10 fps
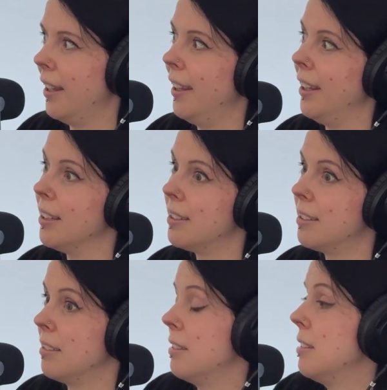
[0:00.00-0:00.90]
it
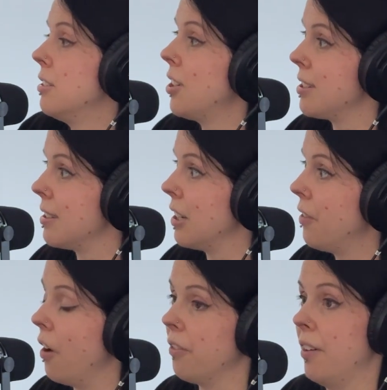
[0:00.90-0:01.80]
shuts itself
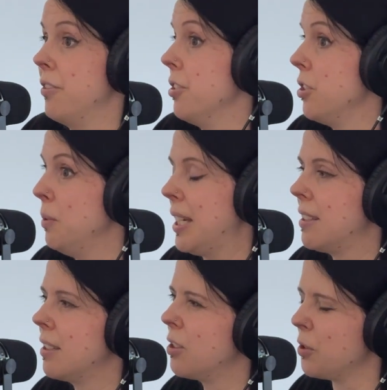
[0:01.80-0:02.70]
off after 2
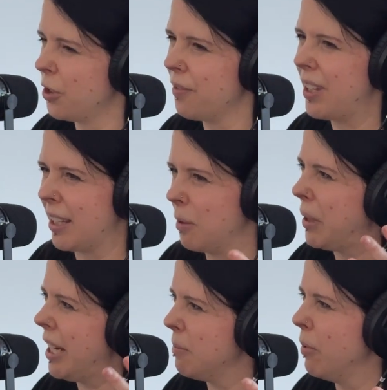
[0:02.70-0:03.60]
weeks. So it's sort of like the
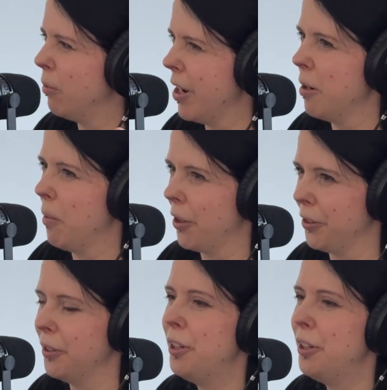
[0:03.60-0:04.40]
Blade Runner model